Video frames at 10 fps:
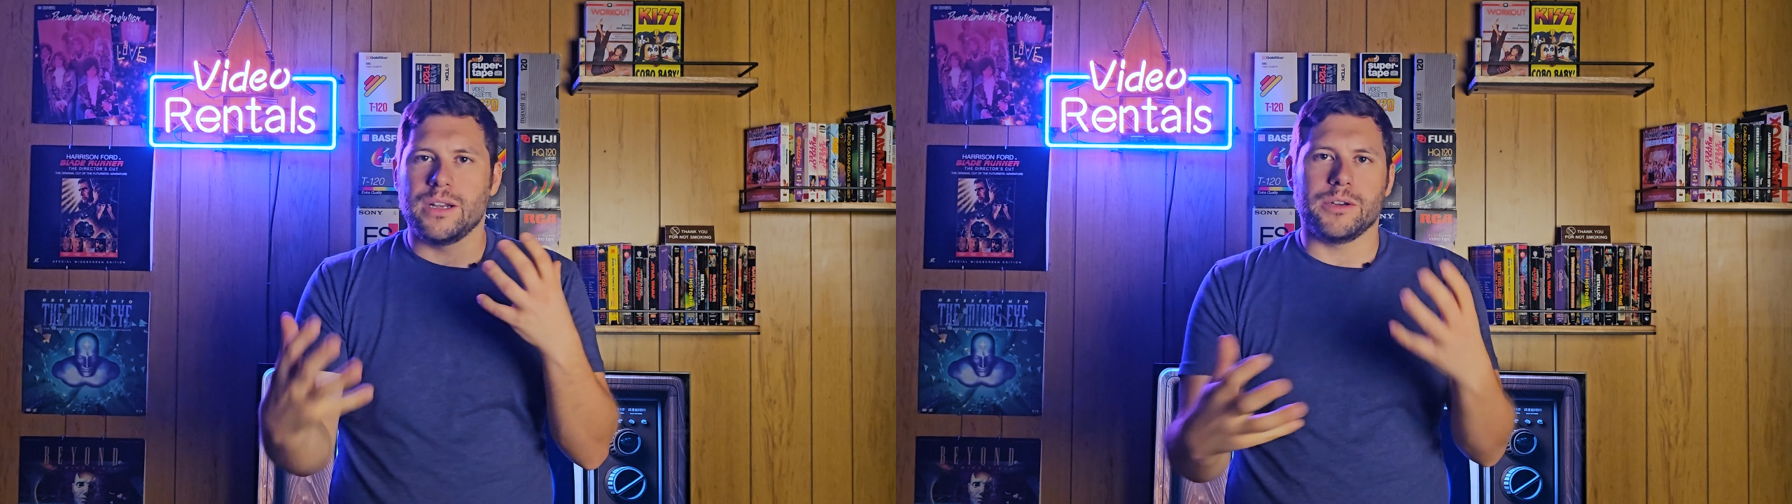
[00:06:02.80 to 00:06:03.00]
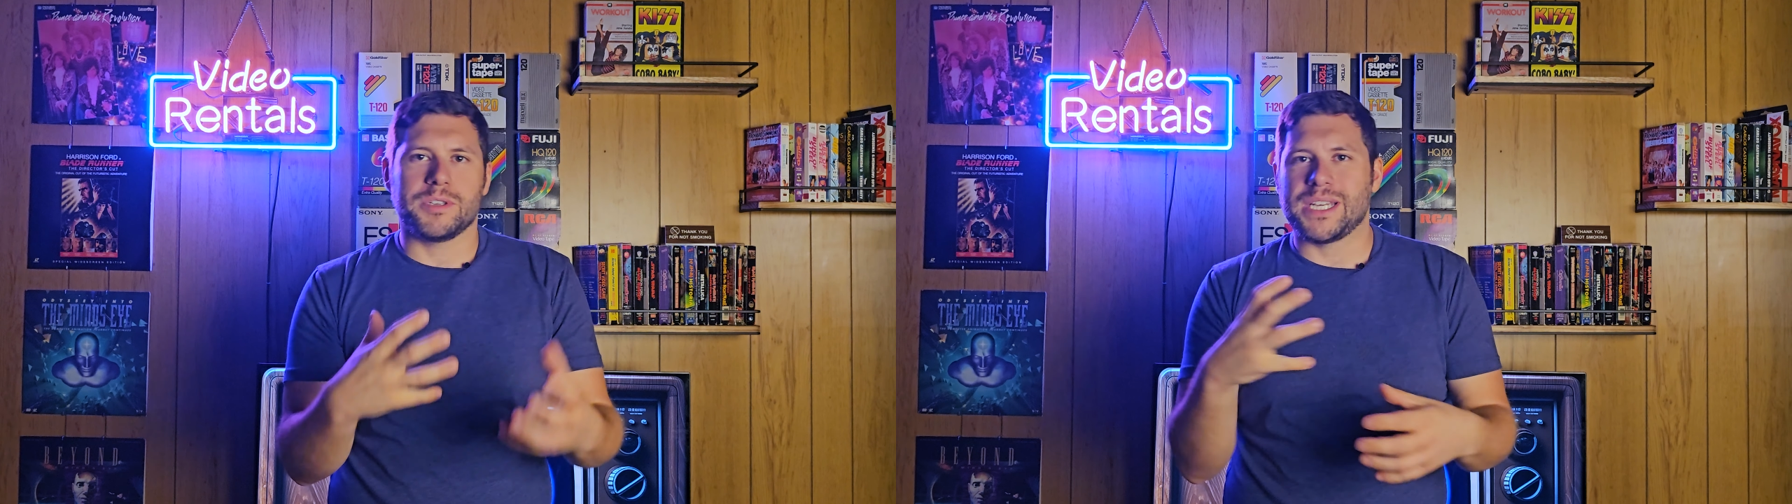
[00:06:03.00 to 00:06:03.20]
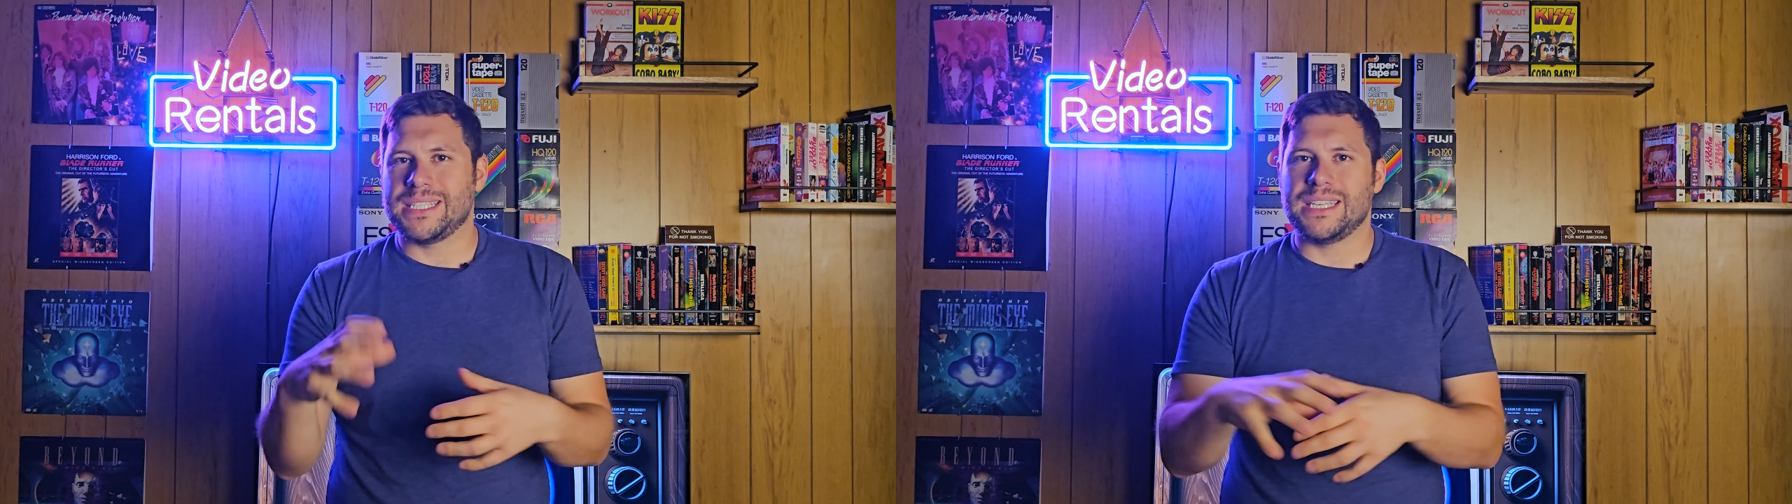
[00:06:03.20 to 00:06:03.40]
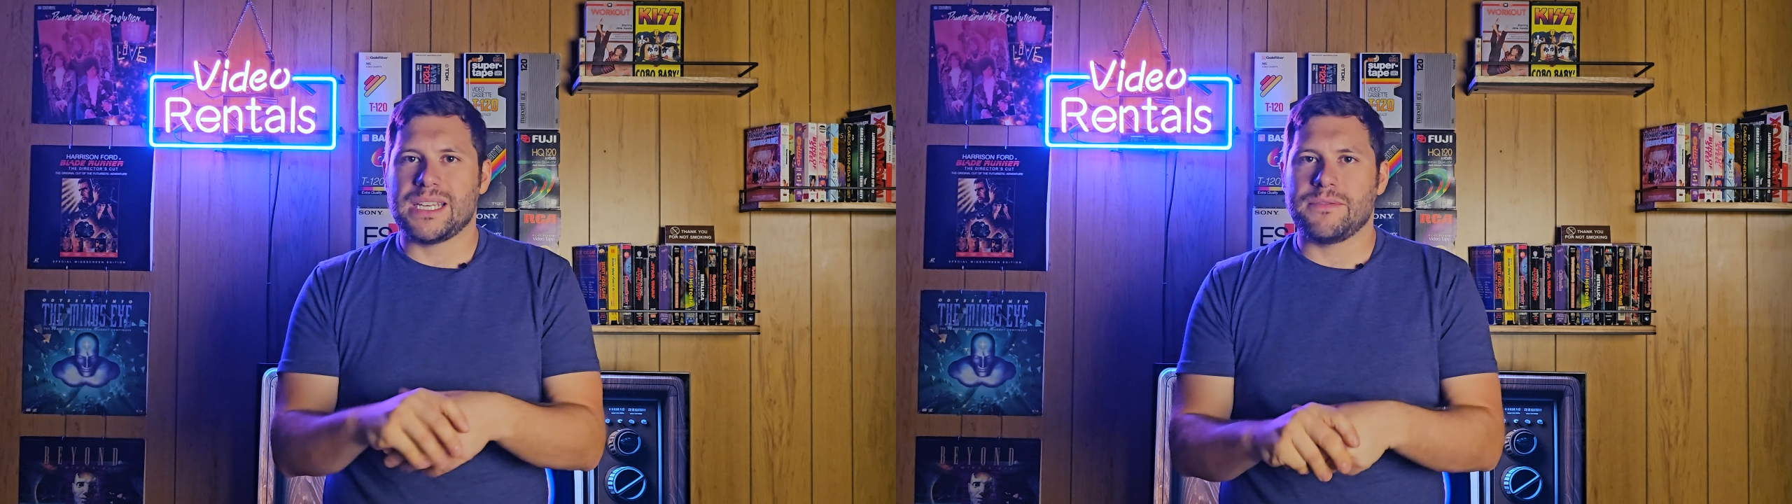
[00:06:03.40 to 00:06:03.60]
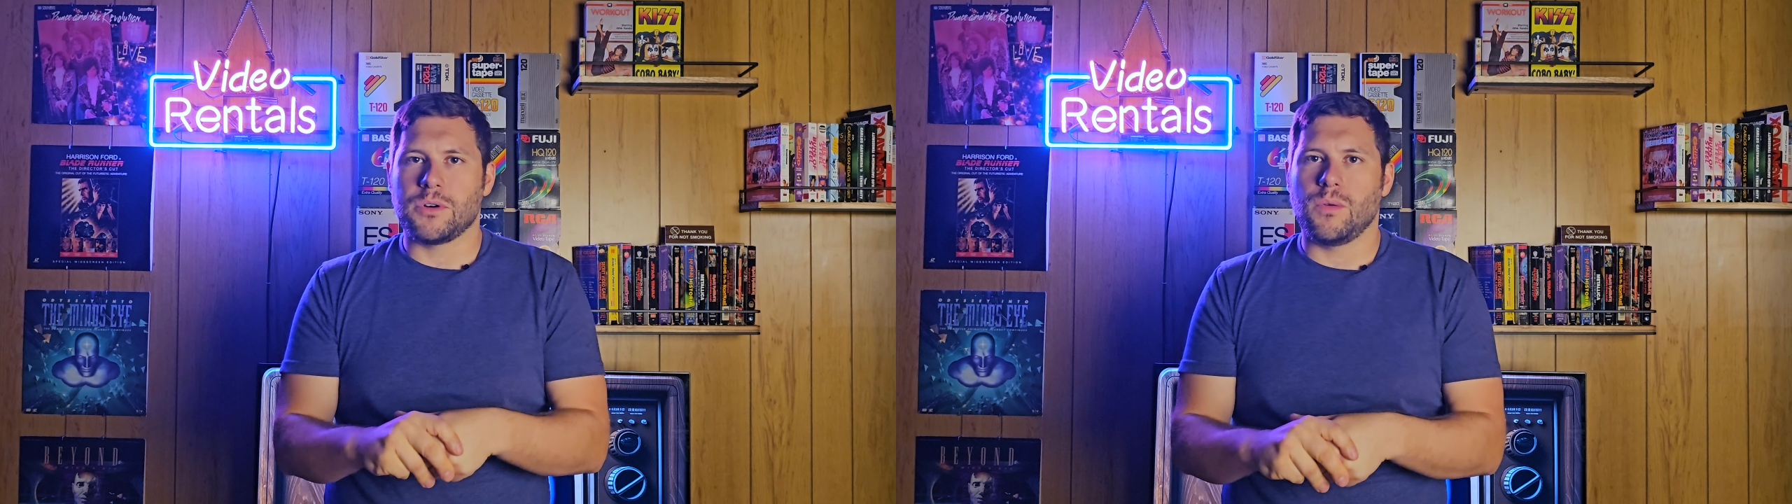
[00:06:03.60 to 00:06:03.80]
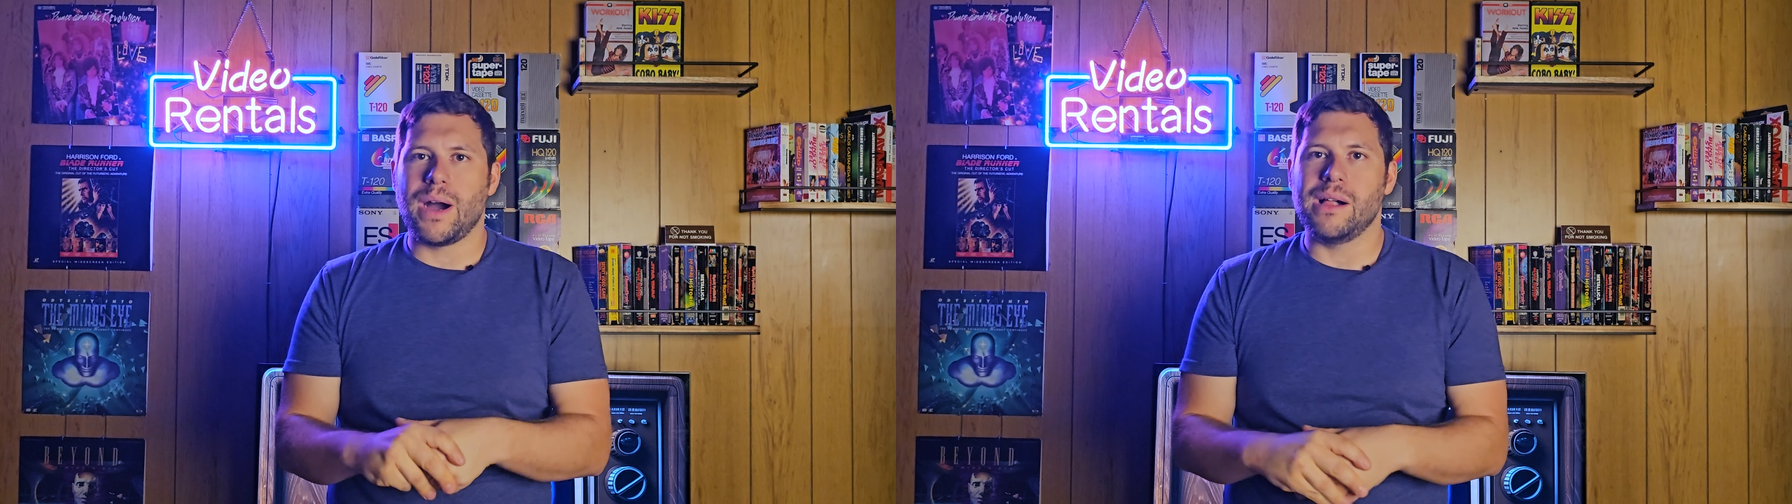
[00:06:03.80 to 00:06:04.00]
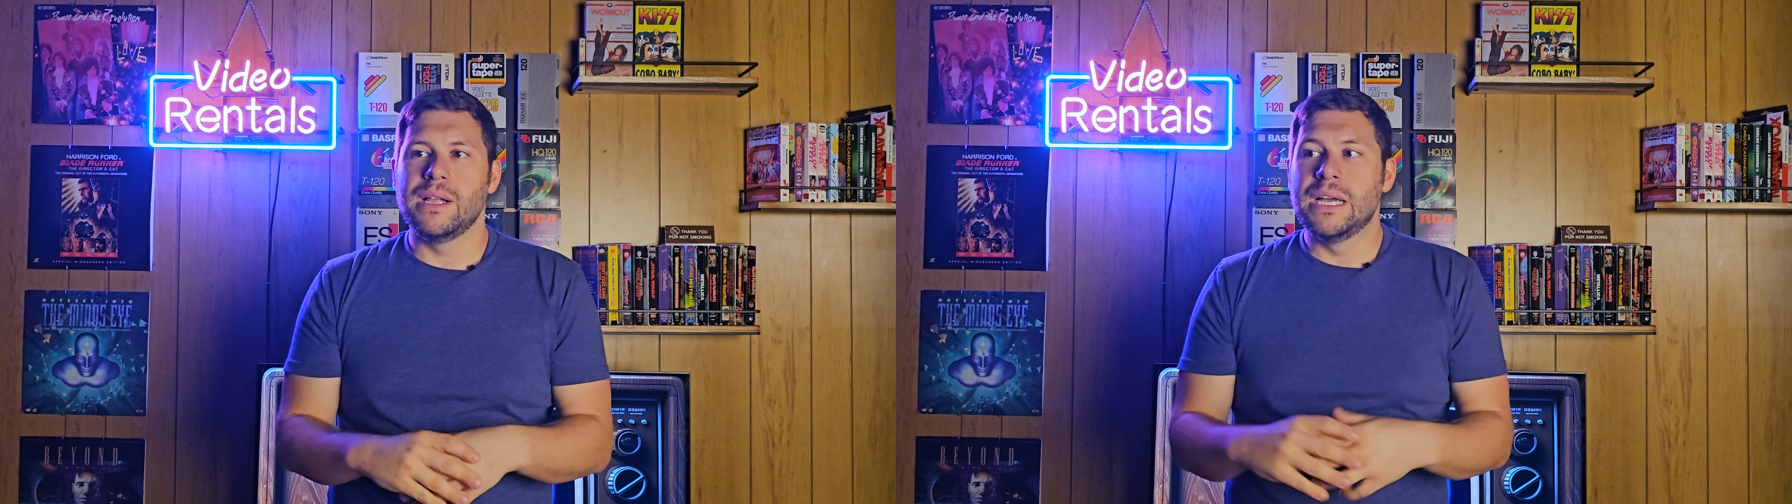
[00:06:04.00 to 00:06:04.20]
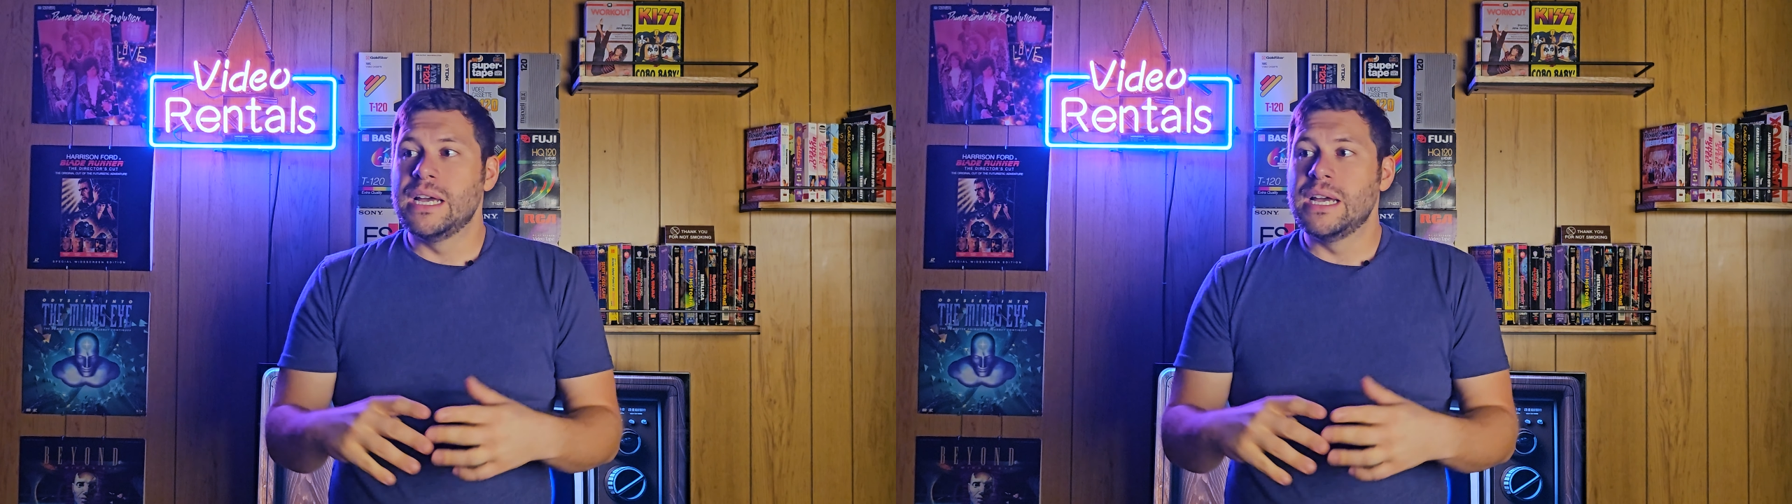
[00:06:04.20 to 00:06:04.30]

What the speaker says: your senses after a while,